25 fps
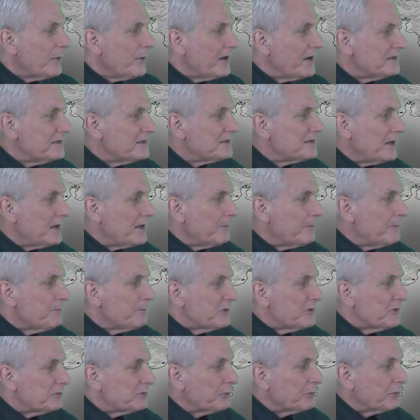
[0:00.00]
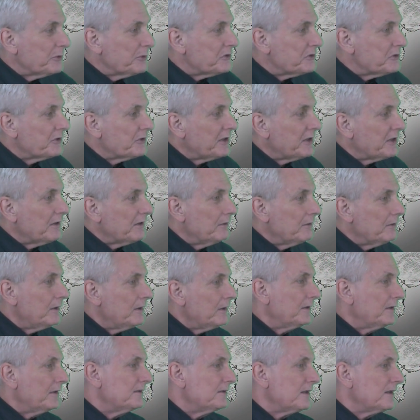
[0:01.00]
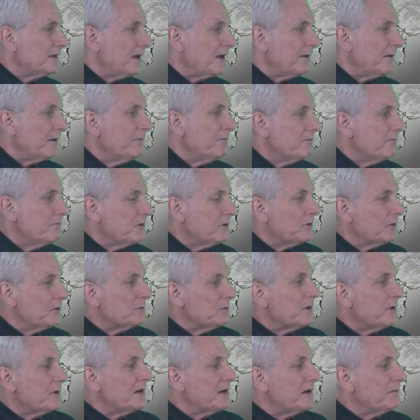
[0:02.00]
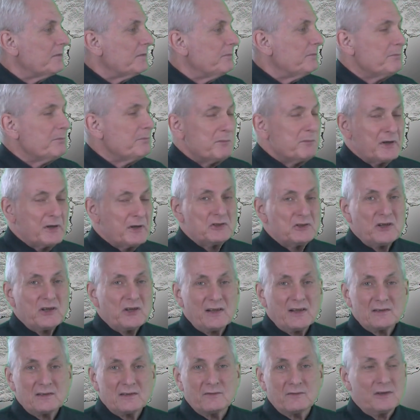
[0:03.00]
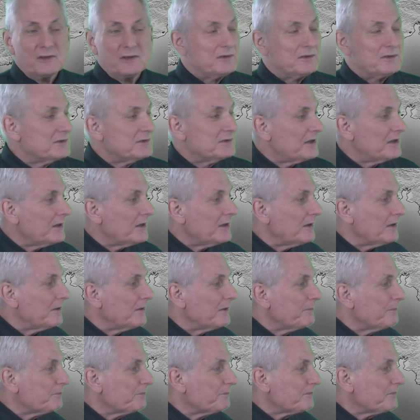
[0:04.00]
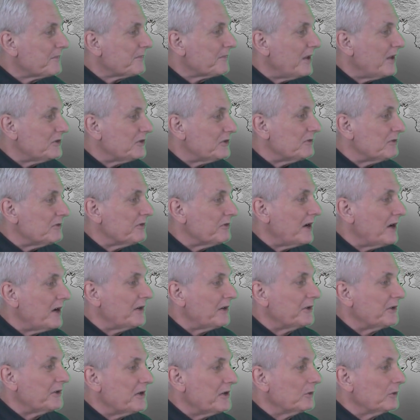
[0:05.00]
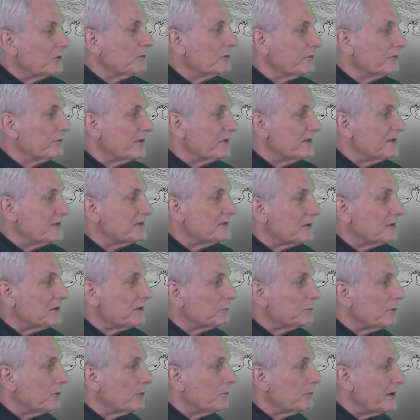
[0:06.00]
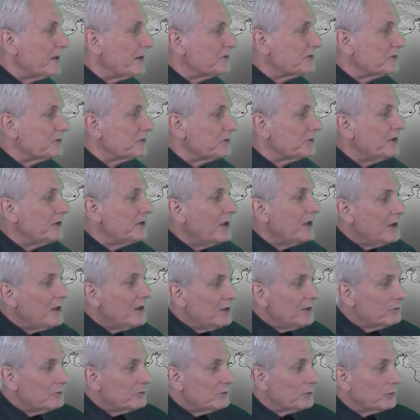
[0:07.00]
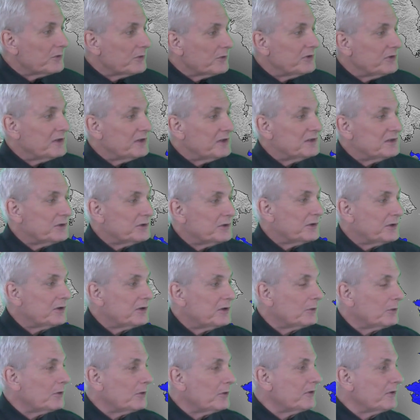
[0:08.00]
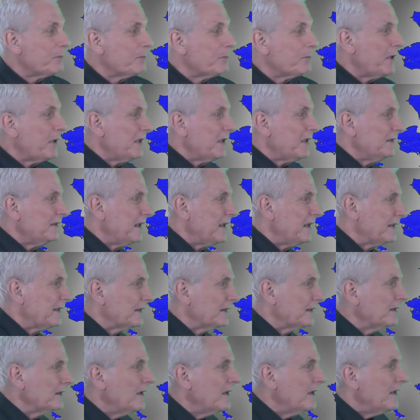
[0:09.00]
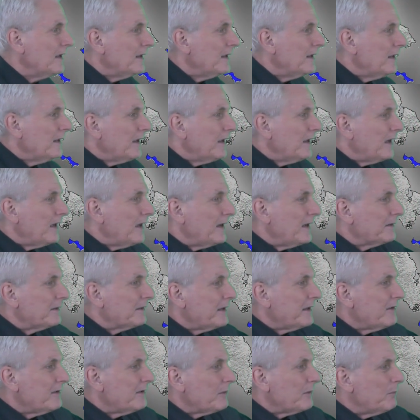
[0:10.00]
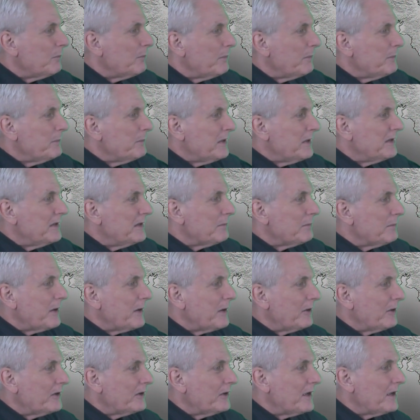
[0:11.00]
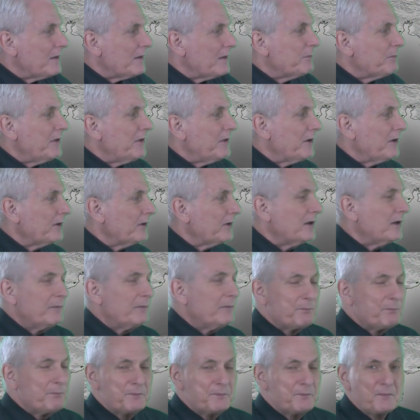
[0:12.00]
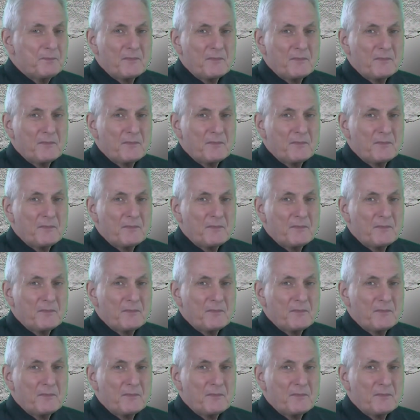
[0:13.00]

Otherwise, uh, spruce looking good. Uh, no big chance of it catching fire here over the central, western, northern interior or the panhandle. Uh, kind of a medium area up there